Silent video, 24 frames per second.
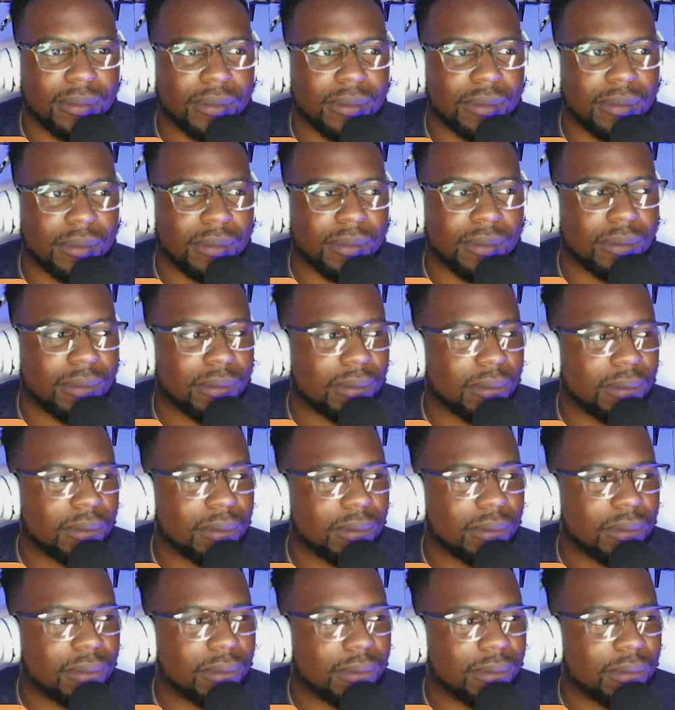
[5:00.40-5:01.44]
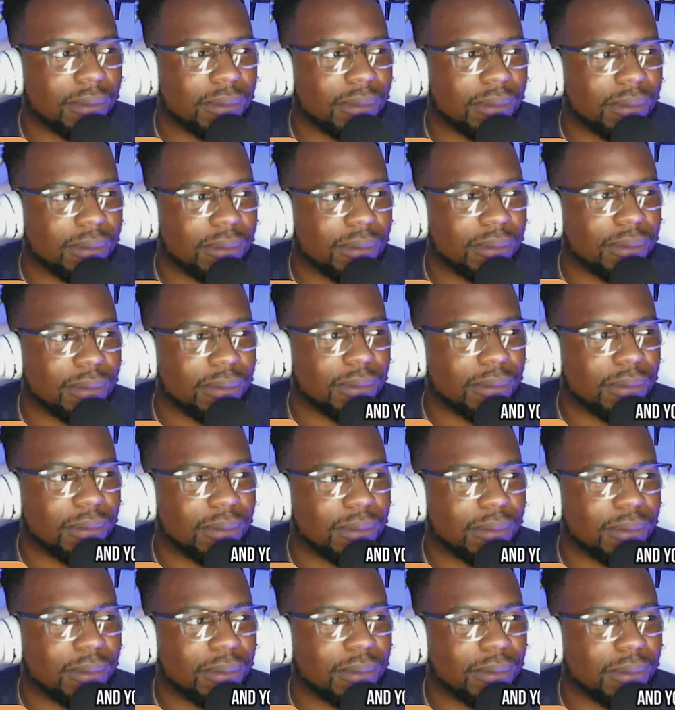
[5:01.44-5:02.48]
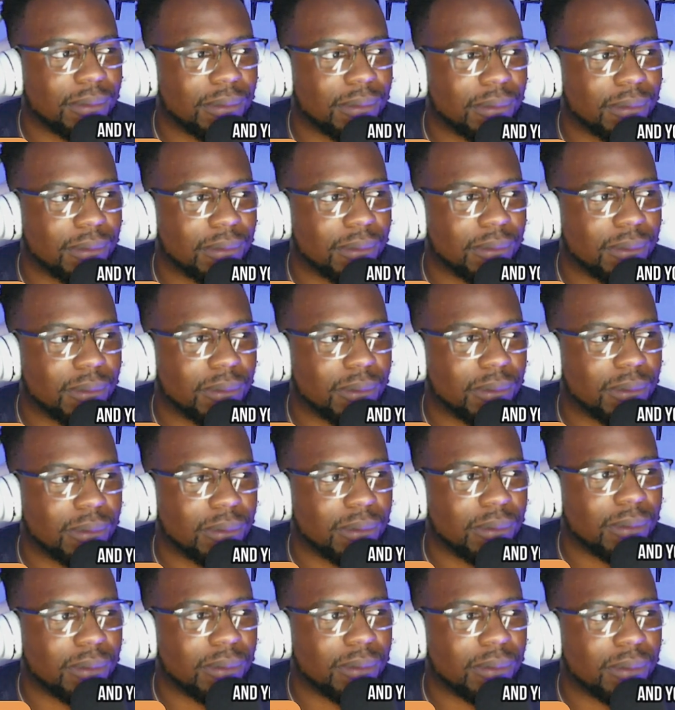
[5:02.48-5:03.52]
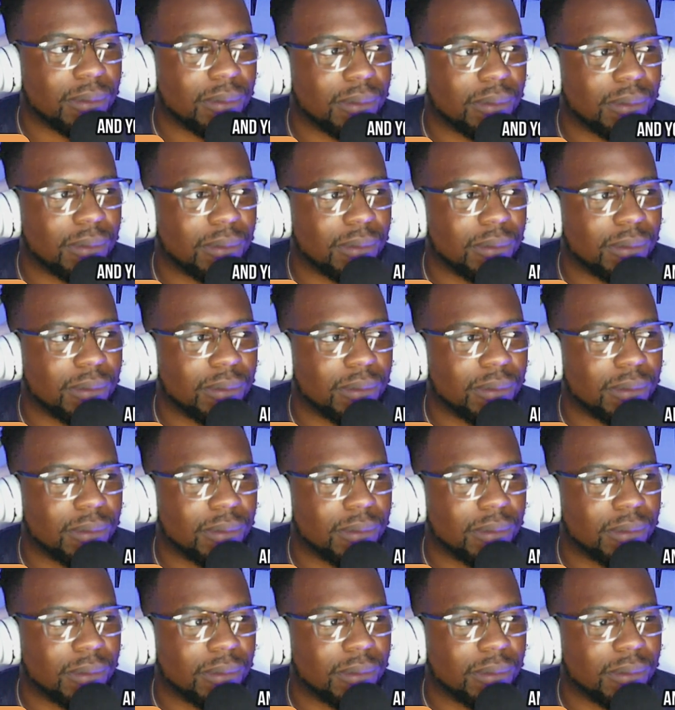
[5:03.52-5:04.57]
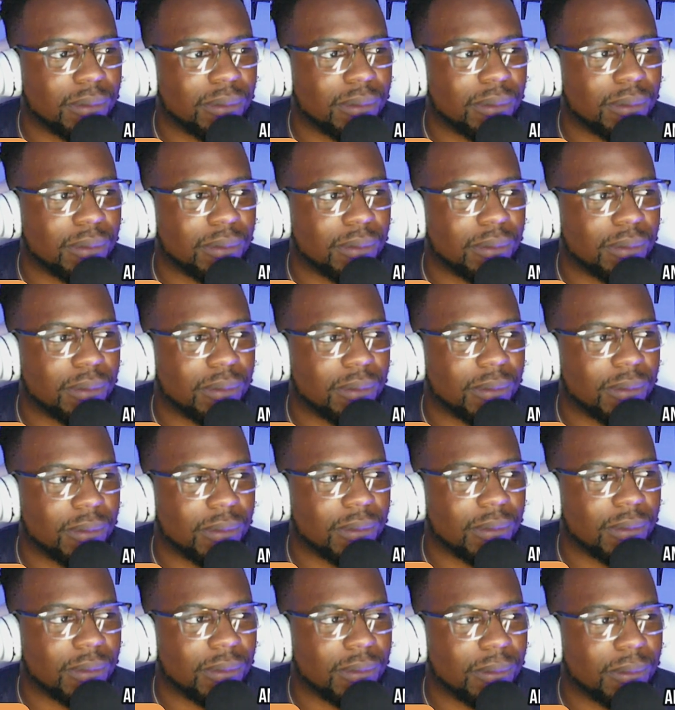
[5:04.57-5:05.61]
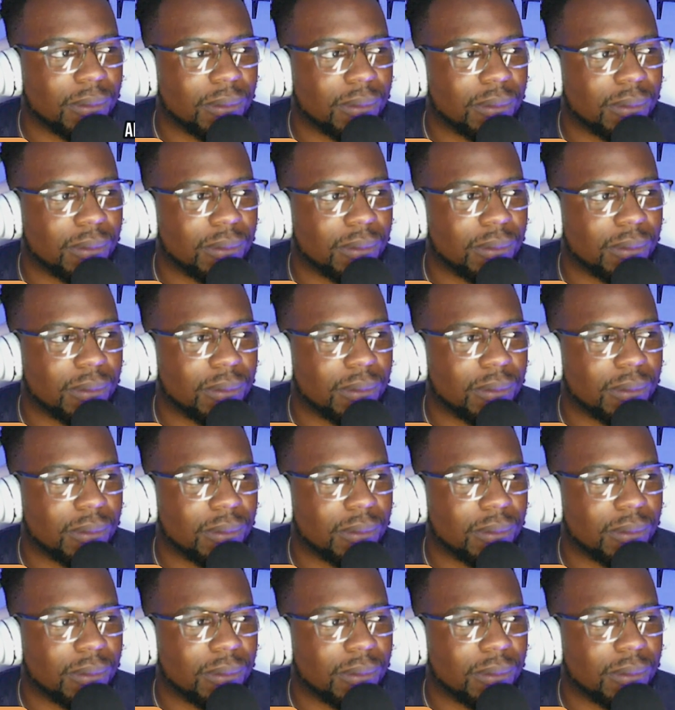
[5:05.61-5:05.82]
(silent)